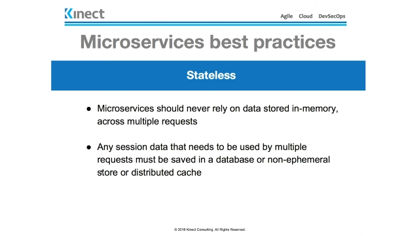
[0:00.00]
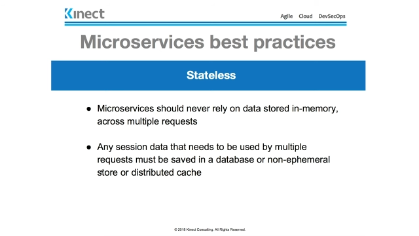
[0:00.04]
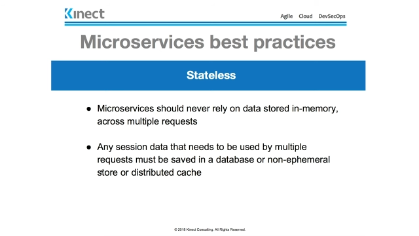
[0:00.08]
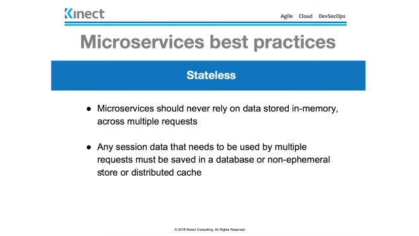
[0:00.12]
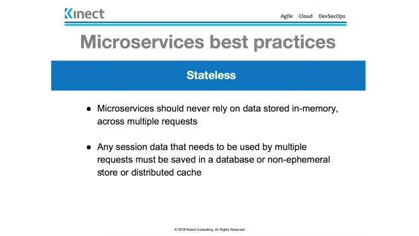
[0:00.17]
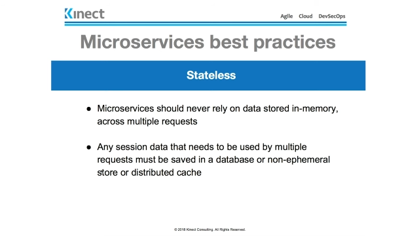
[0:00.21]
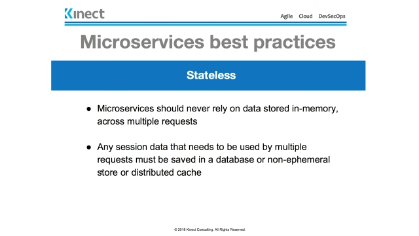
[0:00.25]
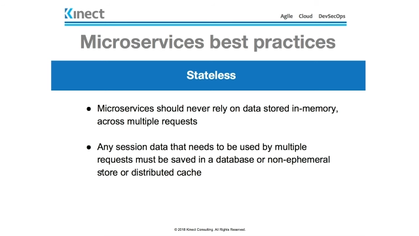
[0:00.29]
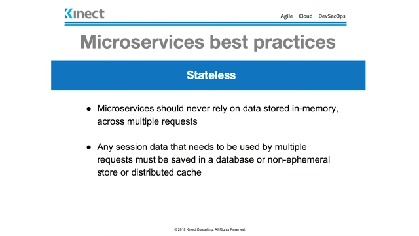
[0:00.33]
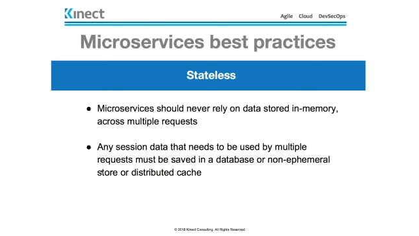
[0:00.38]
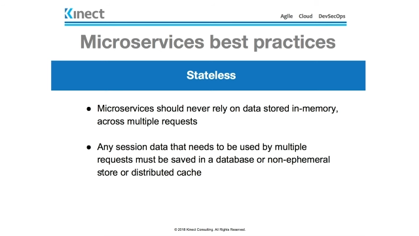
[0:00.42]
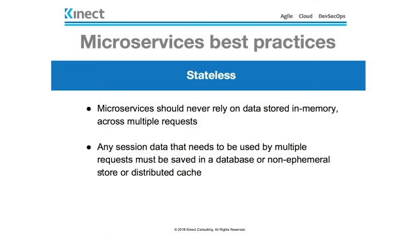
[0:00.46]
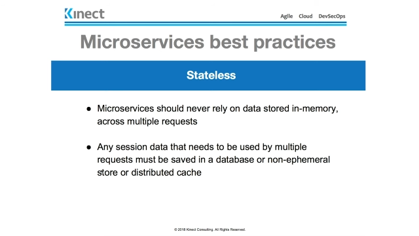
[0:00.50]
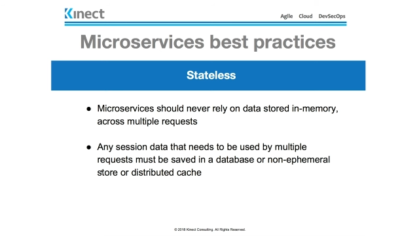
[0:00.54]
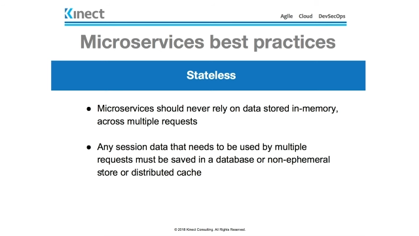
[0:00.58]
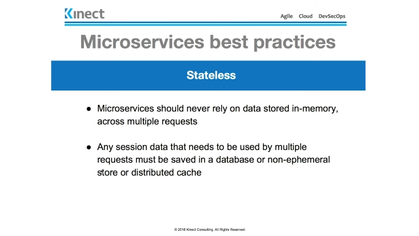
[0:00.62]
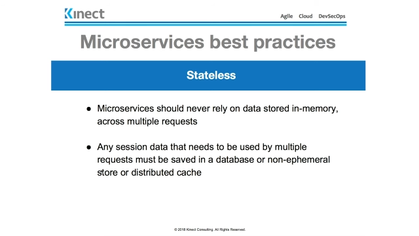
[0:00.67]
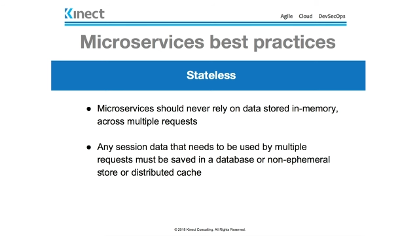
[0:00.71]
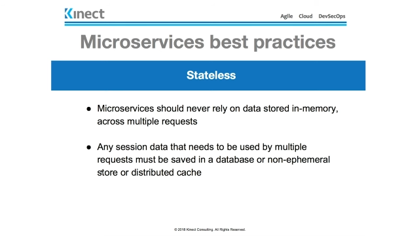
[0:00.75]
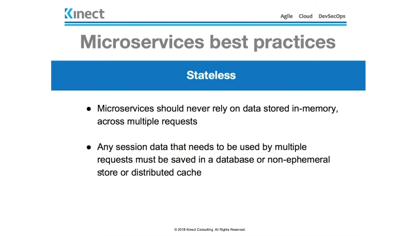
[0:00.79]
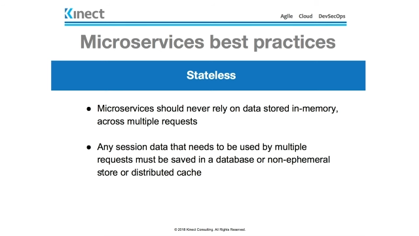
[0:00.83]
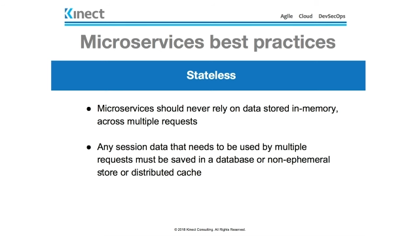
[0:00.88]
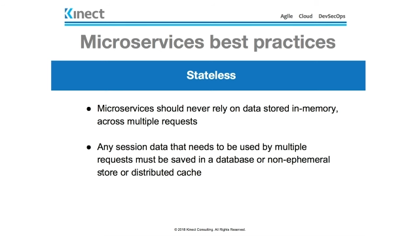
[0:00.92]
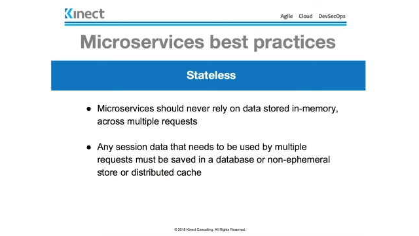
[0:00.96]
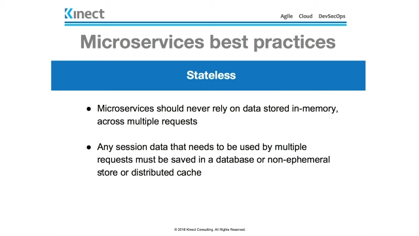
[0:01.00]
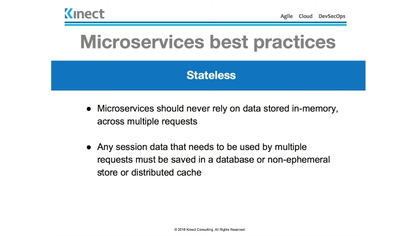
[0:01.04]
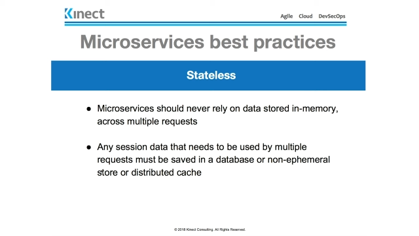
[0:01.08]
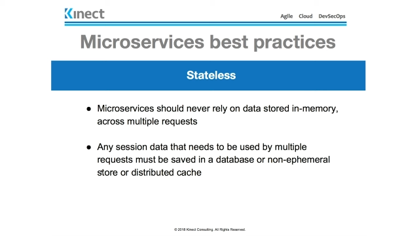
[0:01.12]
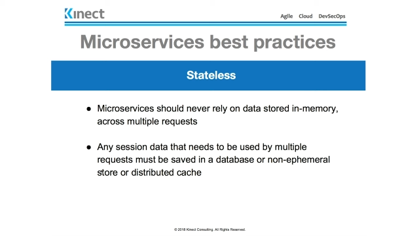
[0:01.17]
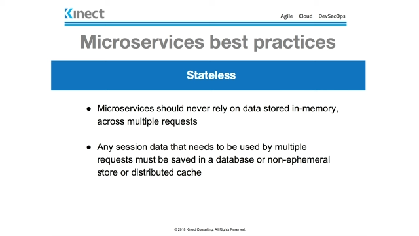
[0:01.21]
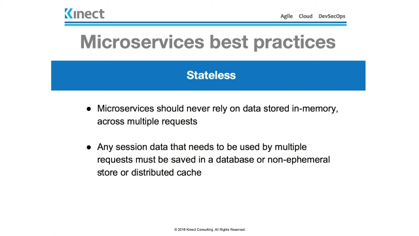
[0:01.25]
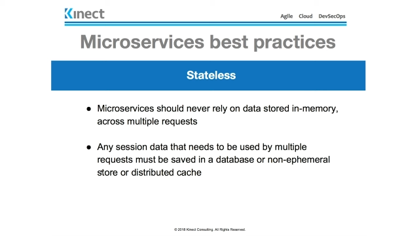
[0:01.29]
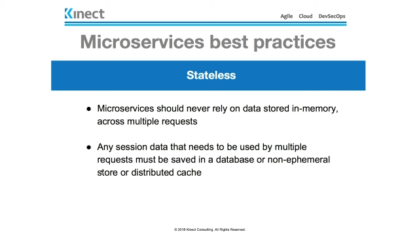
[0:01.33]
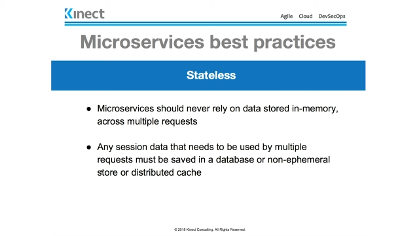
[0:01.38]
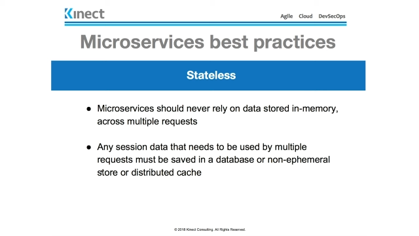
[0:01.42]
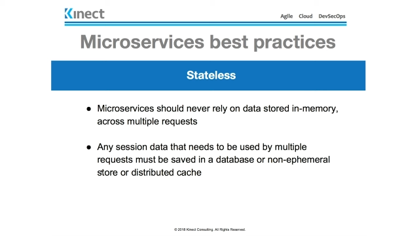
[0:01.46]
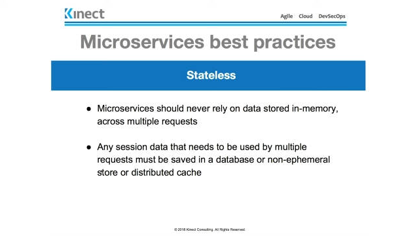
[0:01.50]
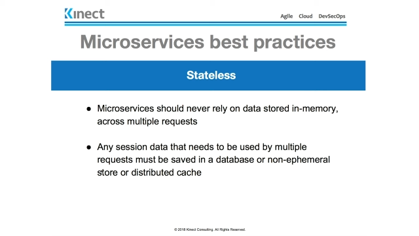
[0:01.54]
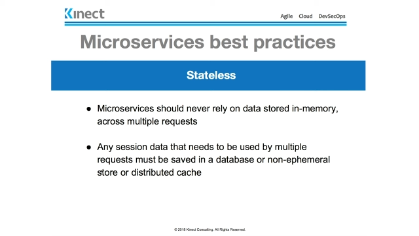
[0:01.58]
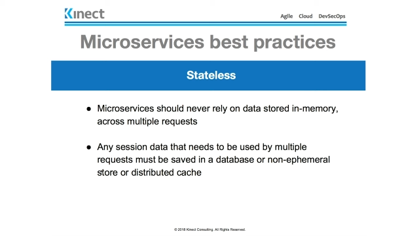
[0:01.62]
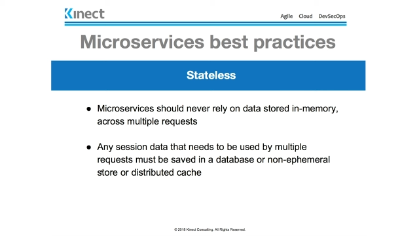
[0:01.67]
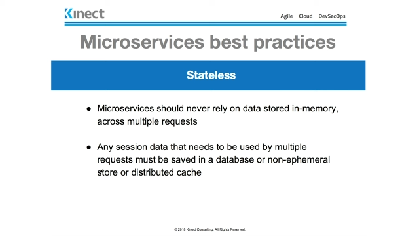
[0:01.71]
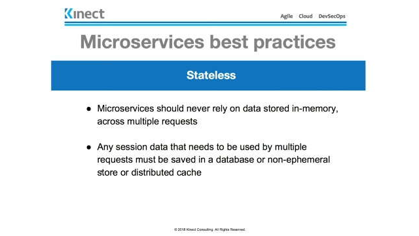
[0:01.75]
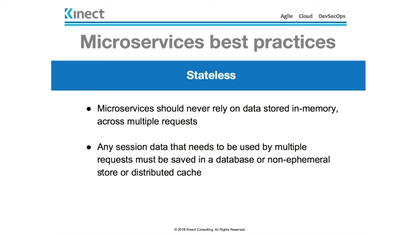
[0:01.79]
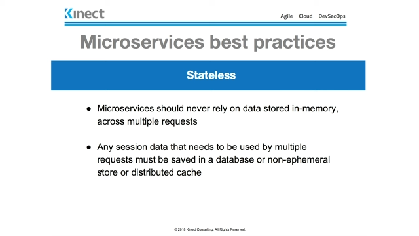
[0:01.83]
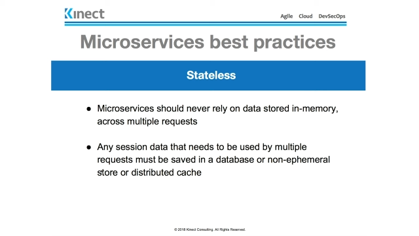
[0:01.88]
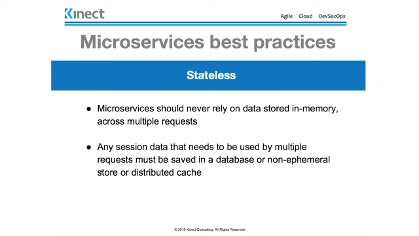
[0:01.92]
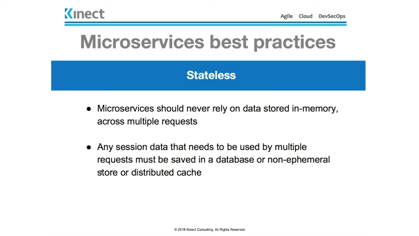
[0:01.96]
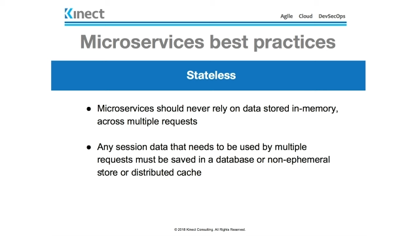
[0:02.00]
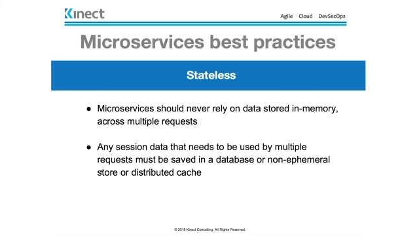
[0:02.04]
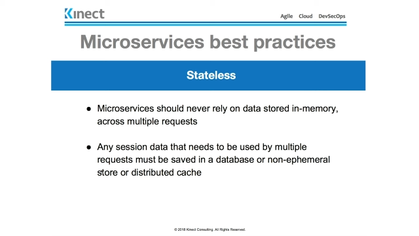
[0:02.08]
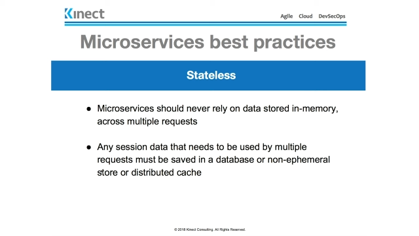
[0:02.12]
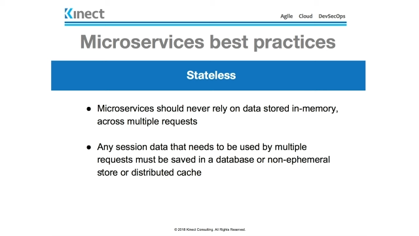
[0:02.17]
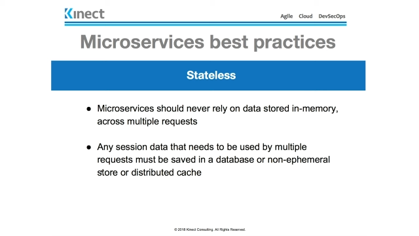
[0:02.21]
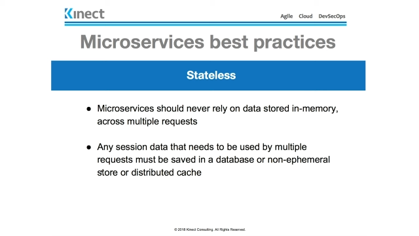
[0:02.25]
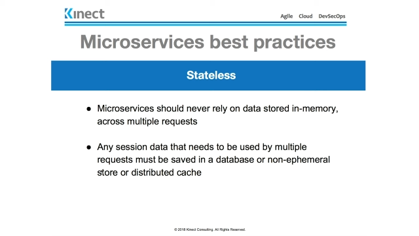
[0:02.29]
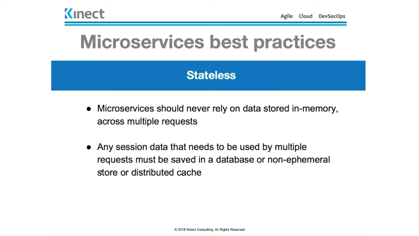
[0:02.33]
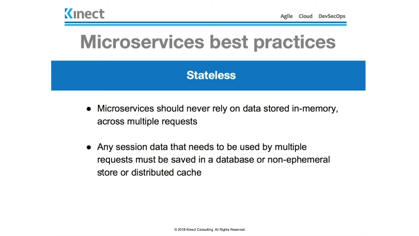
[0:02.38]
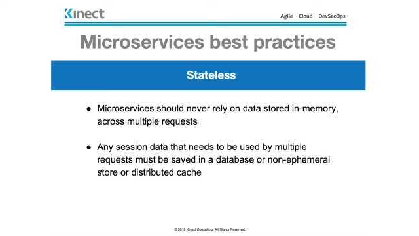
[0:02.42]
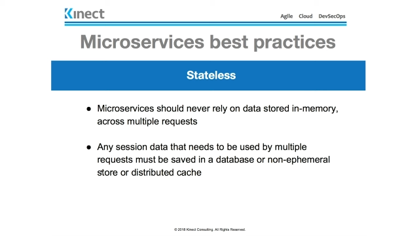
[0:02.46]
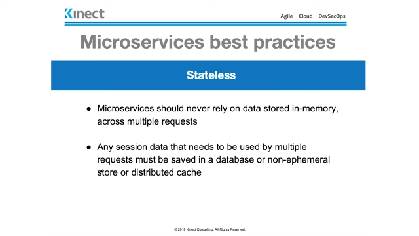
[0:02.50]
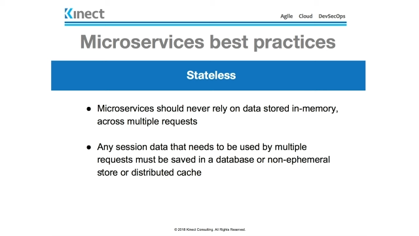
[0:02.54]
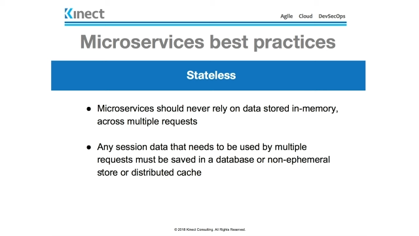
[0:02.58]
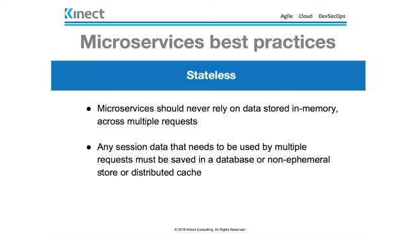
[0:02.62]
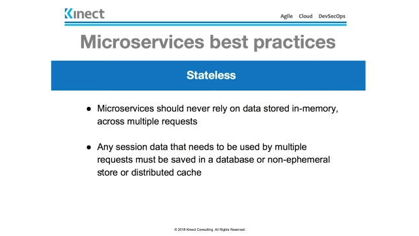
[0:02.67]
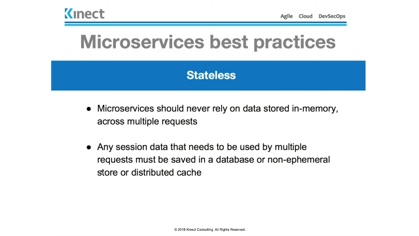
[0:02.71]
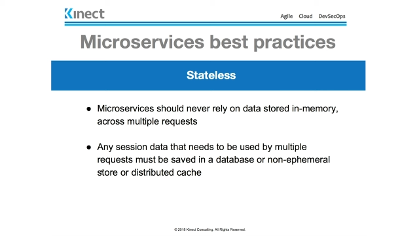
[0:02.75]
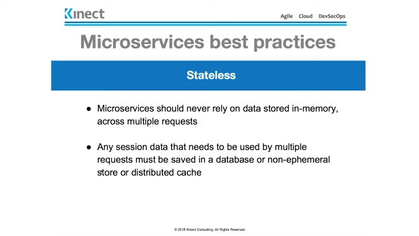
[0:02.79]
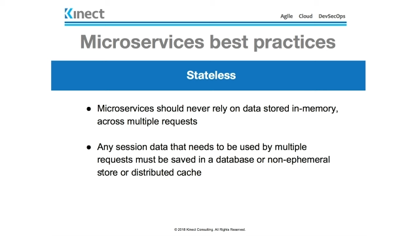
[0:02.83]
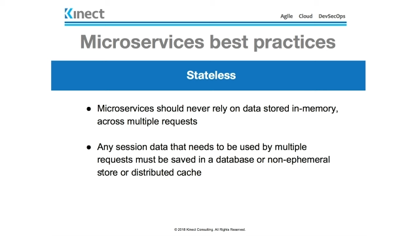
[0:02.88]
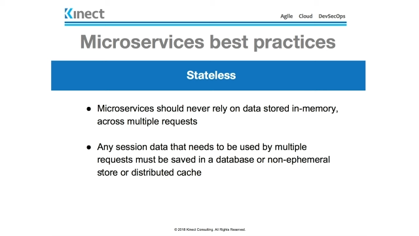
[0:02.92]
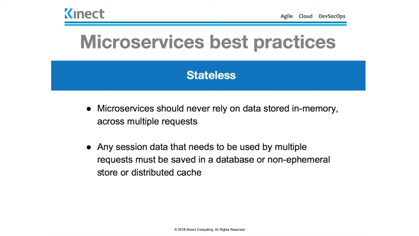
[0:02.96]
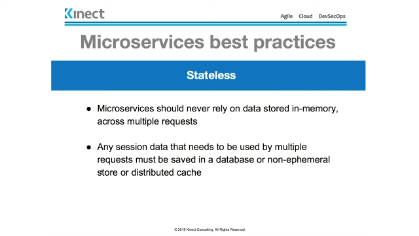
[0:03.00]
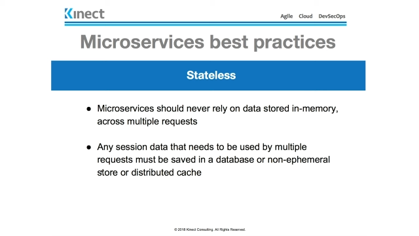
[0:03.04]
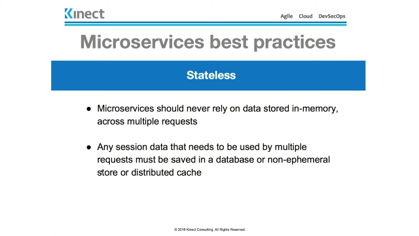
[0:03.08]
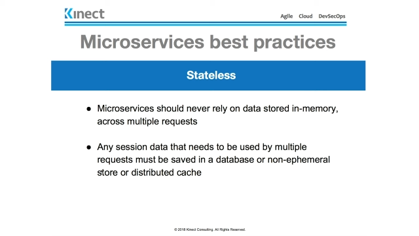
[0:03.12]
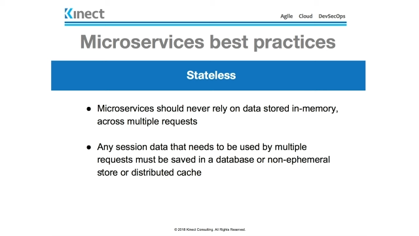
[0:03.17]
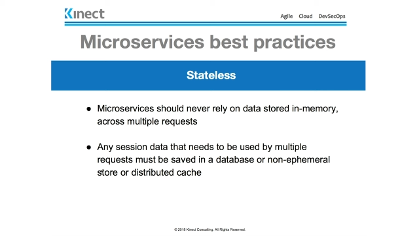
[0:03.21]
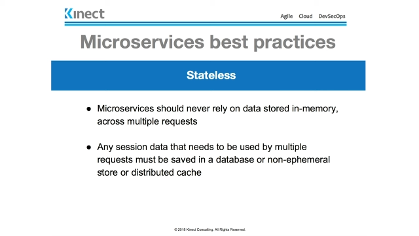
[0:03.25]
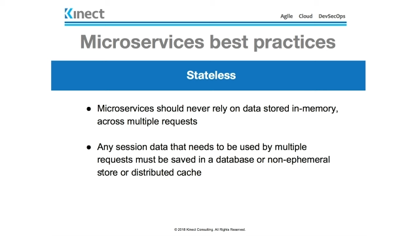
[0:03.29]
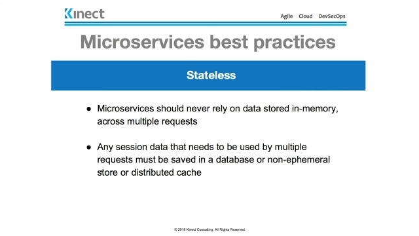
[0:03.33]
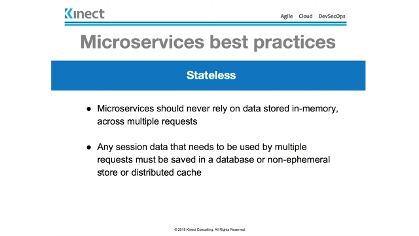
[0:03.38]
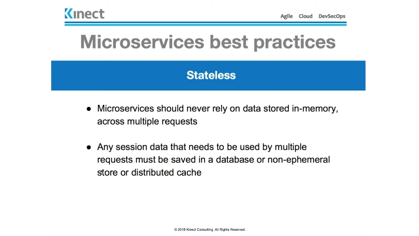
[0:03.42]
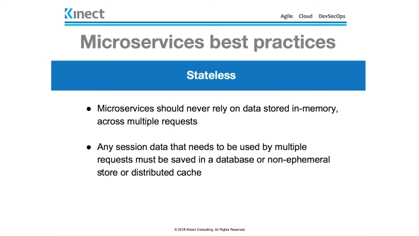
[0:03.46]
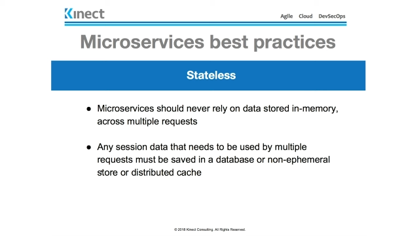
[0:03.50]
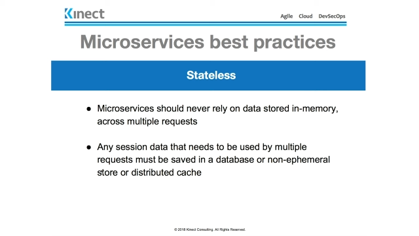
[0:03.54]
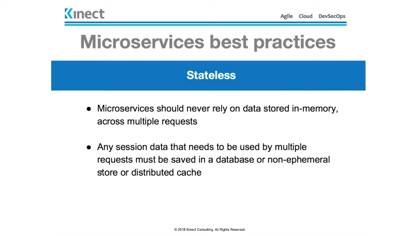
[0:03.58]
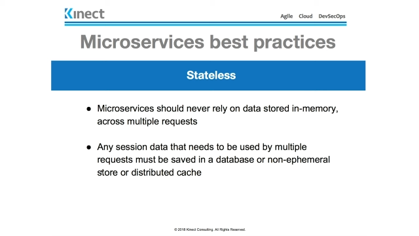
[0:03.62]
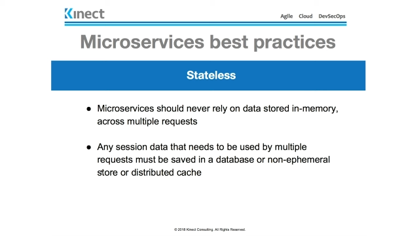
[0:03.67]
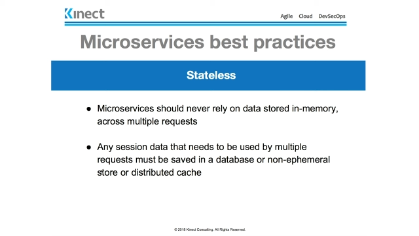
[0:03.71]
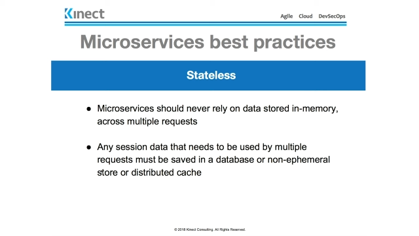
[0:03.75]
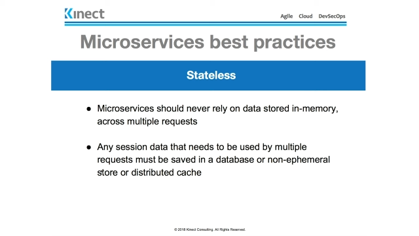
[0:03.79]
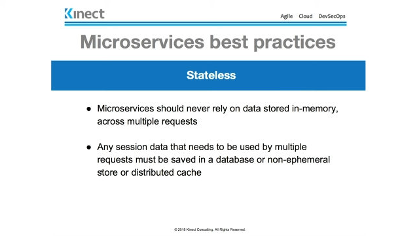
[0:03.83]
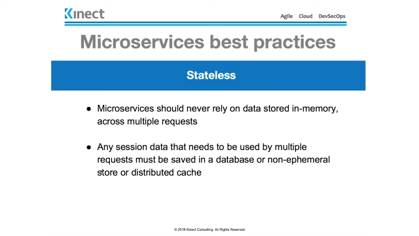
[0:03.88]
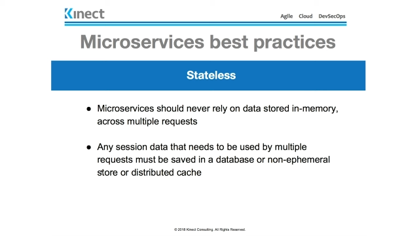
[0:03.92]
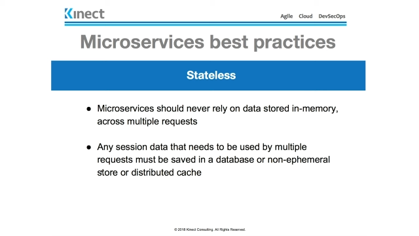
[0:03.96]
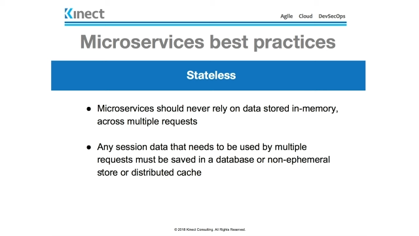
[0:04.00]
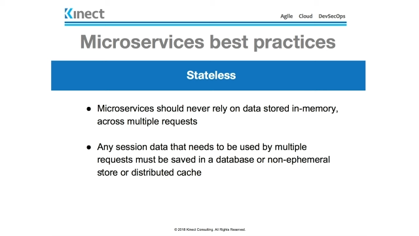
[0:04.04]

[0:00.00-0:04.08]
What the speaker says: No face is visible, so there are no lips to read.